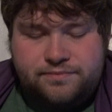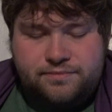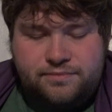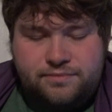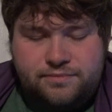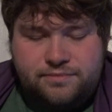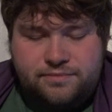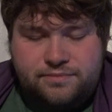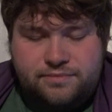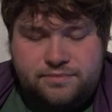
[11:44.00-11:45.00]

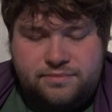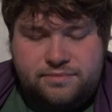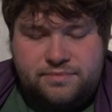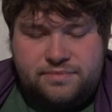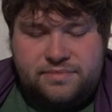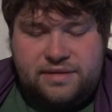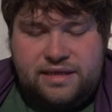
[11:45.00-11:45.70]
[no speech]